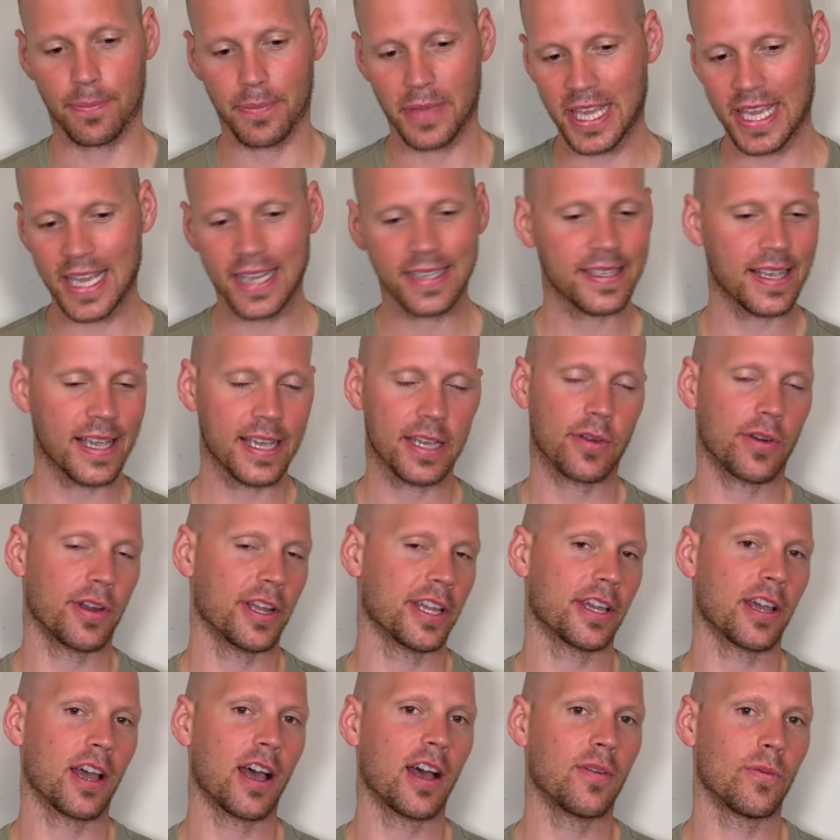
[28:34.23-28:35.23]
PSA
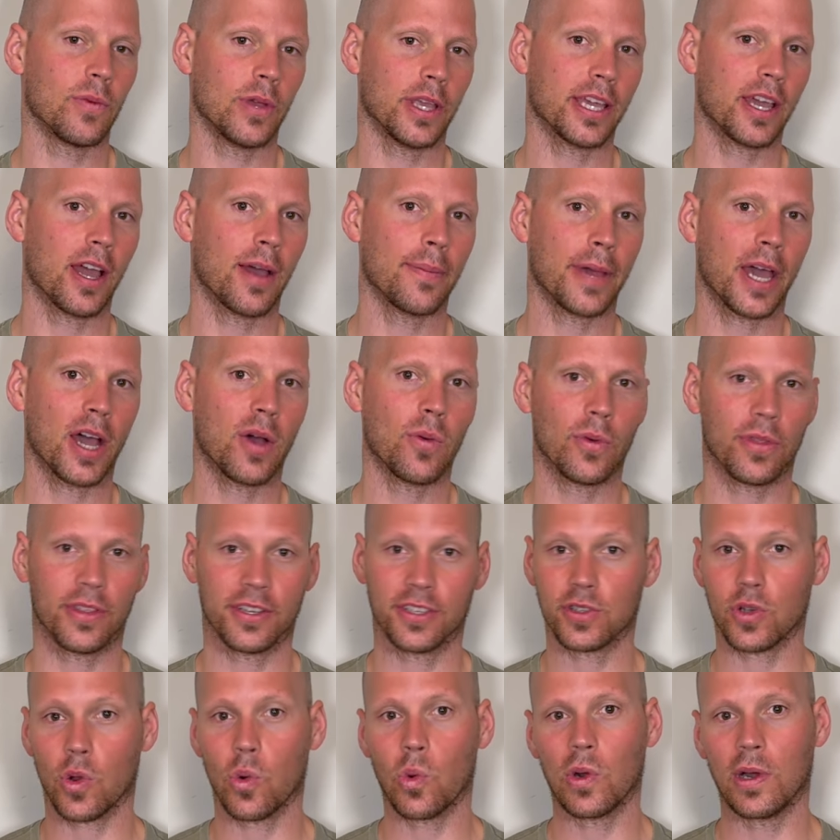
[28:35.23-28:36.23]
Krinkov, we come out with a
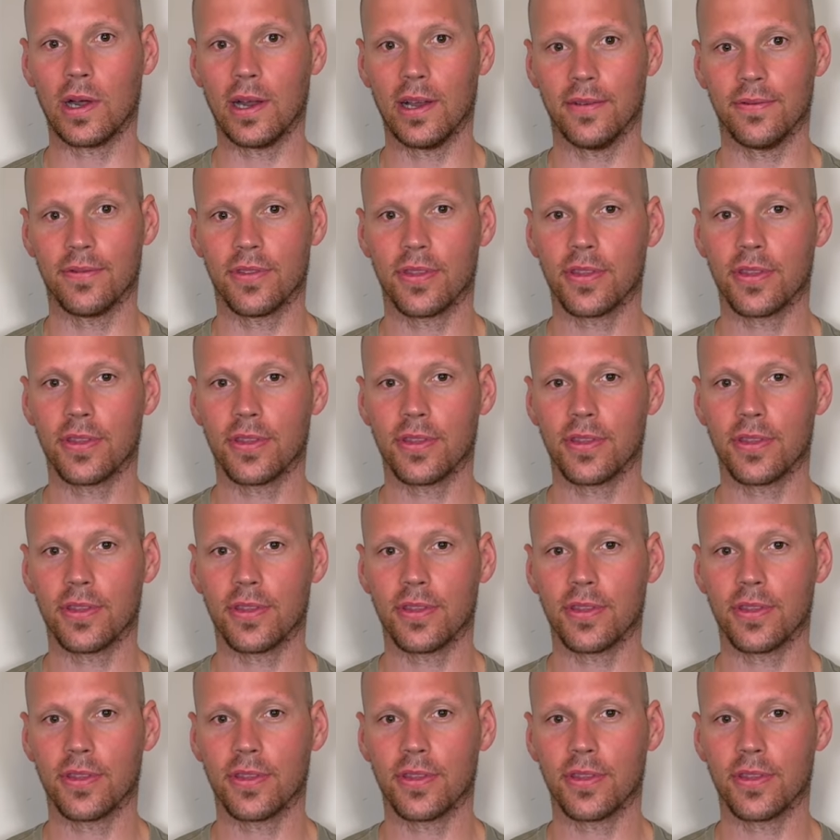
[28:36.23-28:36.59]
score of